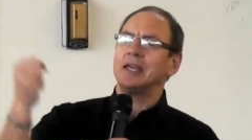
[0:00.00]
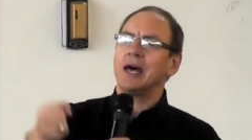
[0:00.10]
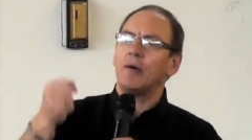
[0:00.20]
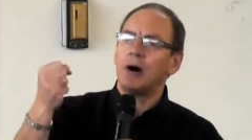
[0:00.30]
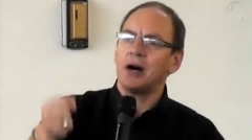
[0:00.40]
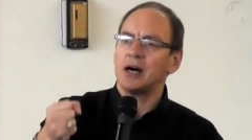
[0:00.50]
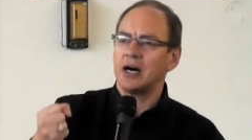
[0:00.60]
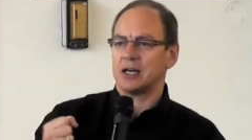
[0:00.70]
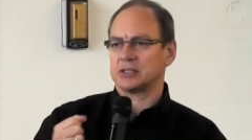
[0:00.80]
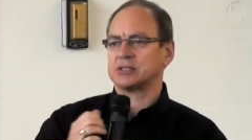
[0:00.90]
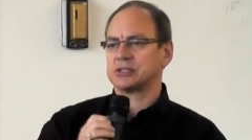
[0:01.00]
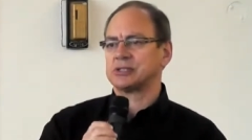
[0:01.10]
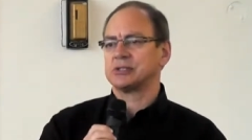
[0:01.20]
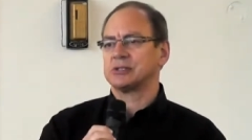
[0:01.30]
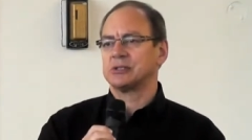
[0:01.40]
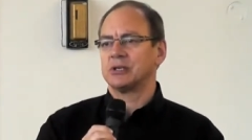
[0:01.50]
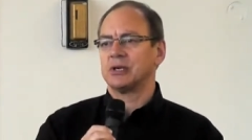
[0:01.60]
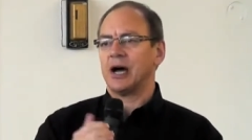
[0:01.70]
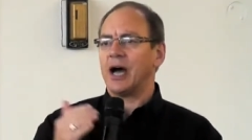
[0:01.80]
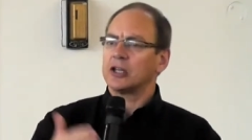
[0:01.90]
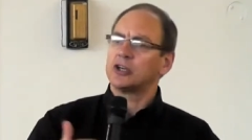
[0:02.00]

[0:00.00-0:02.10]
in our hearts. I'll